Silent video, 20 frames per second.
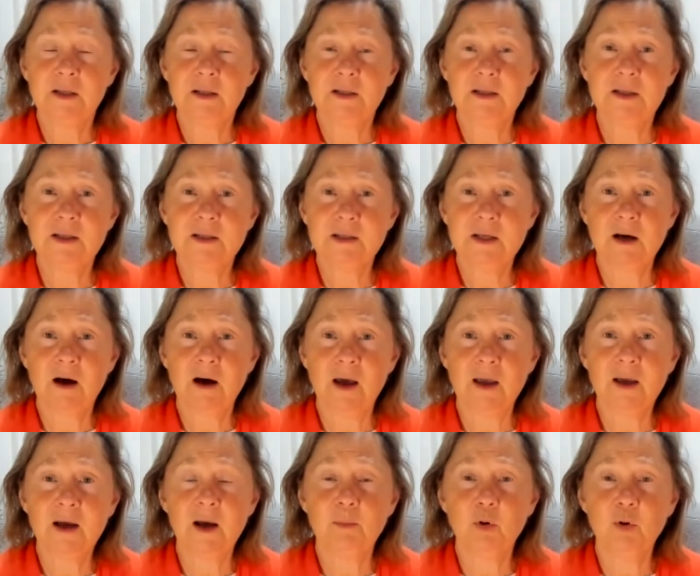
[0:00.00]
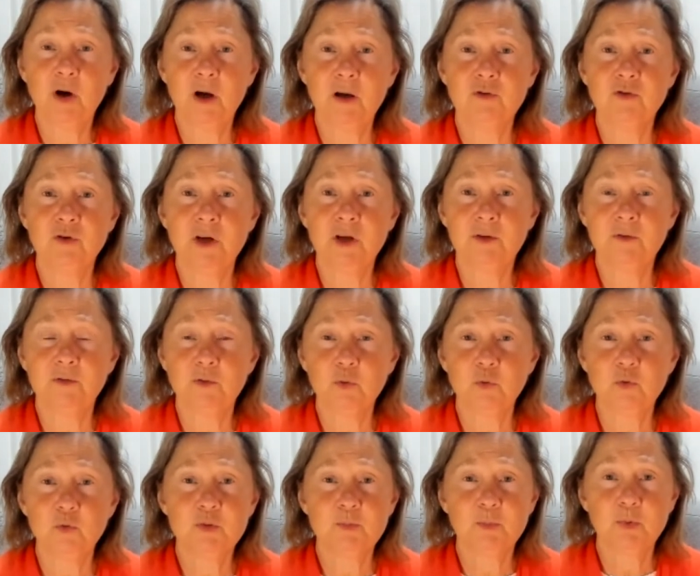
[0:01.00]
these are high carbohydrate
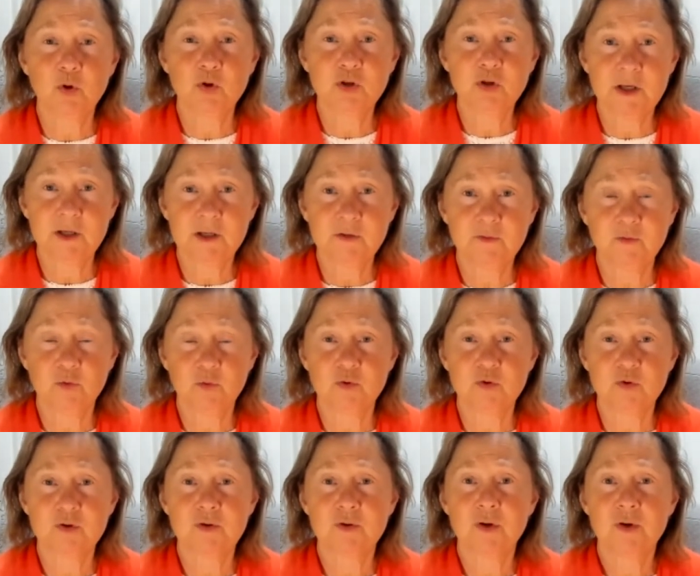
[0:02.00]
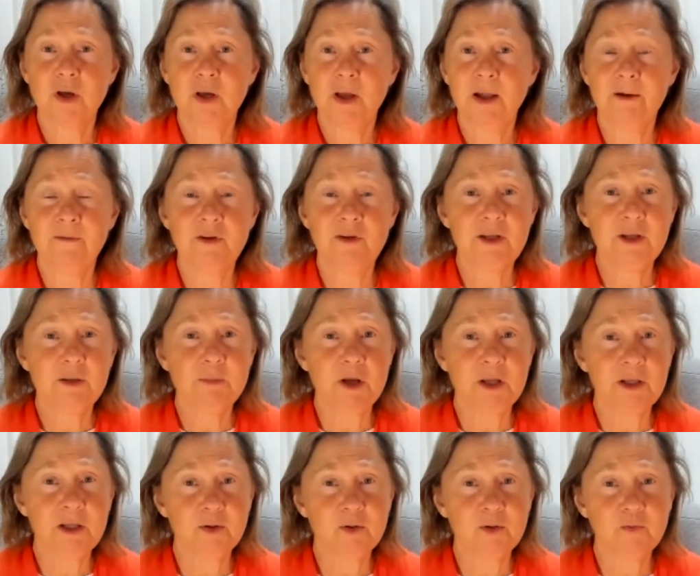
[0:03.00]
foods processed foods everything
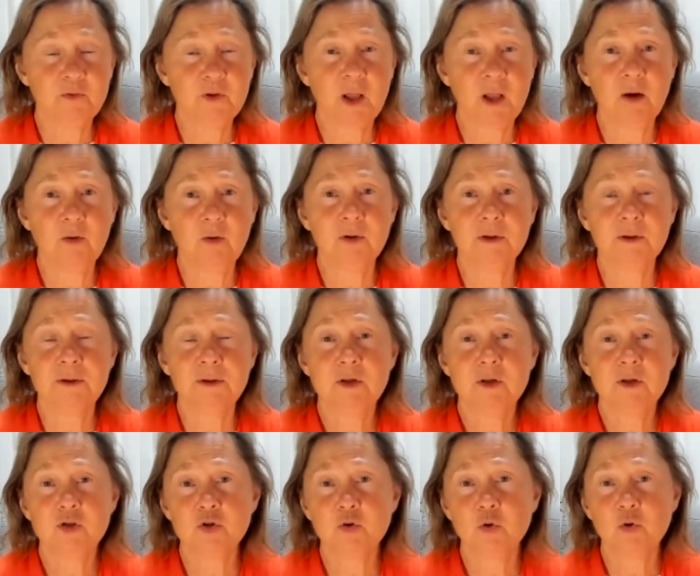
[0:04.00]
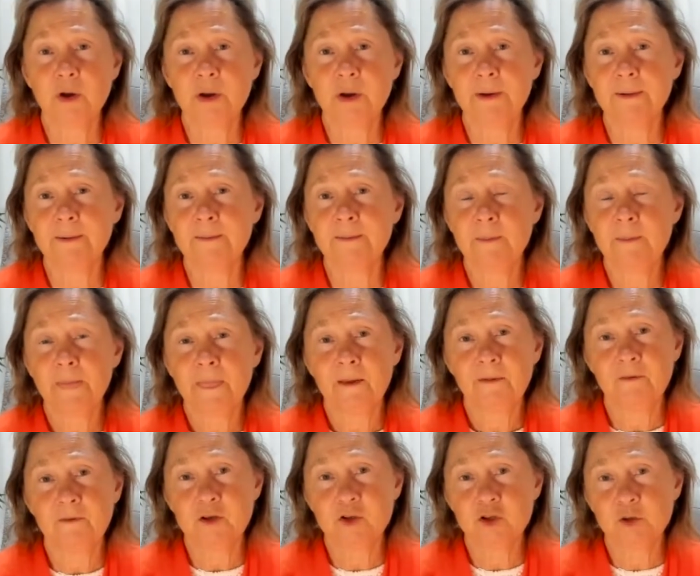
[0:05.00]
made out of flour soya
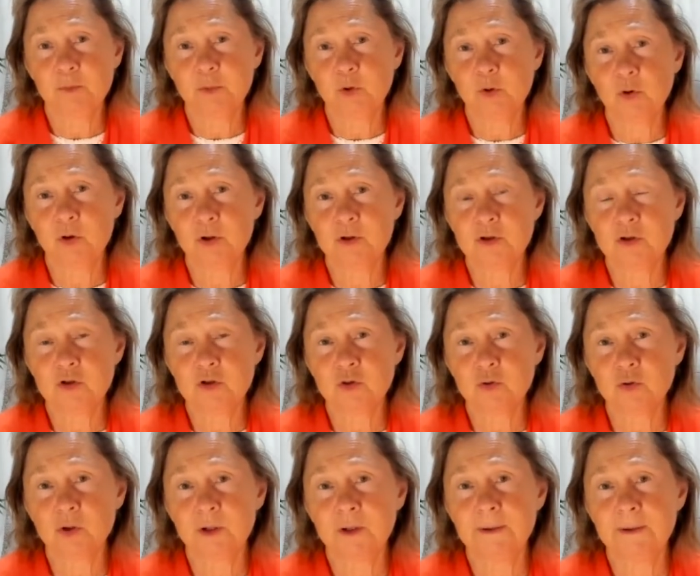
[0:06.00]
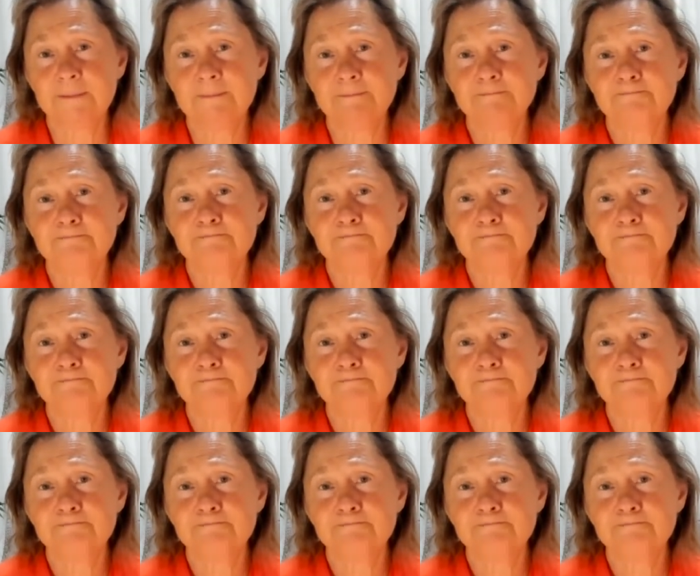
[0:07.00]
vegetable oils sugar